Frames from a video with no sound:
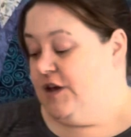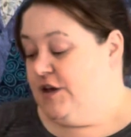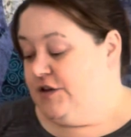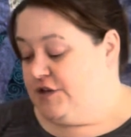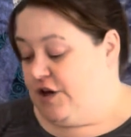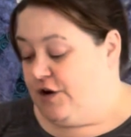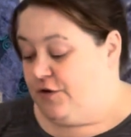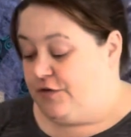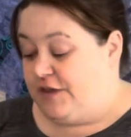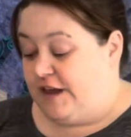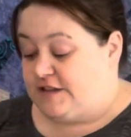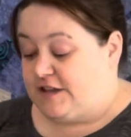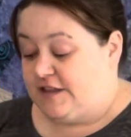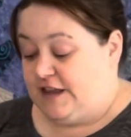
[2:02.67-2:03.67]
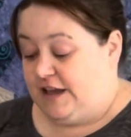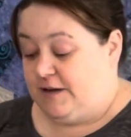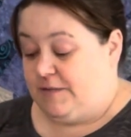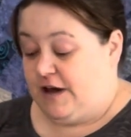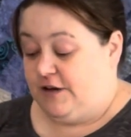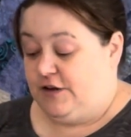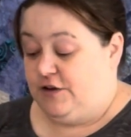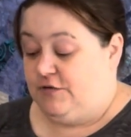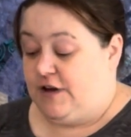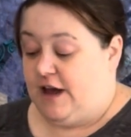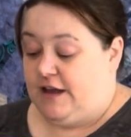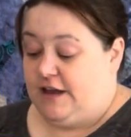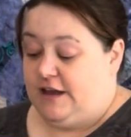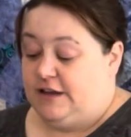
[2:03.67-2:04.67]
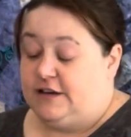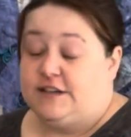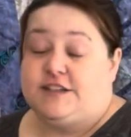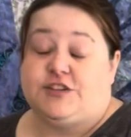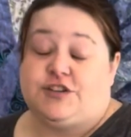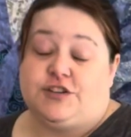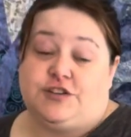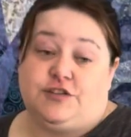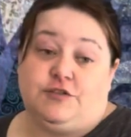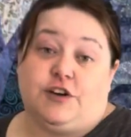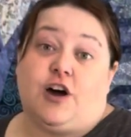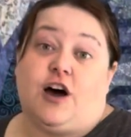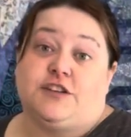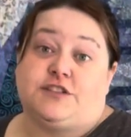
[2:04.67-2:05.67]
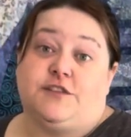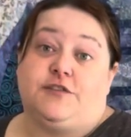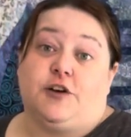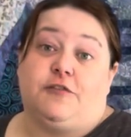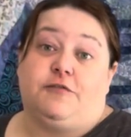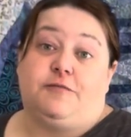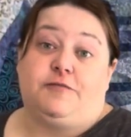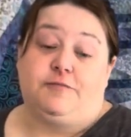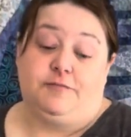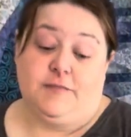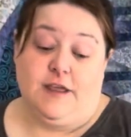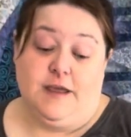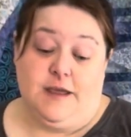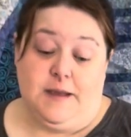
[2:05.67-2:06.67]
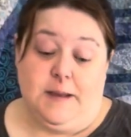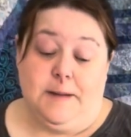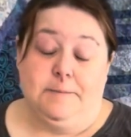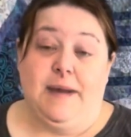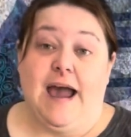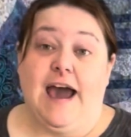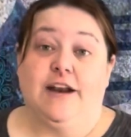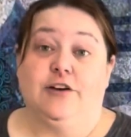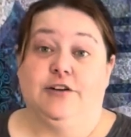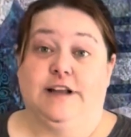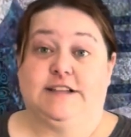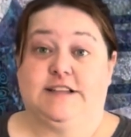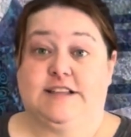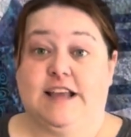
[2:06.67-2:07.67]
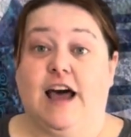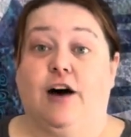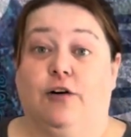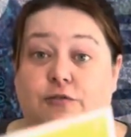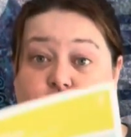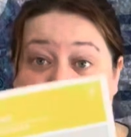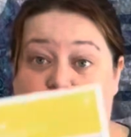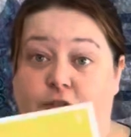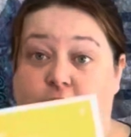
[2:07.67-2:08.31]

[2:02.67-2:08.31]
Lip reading: So things to think about. You've got, in addition to the cost of your pattern itself,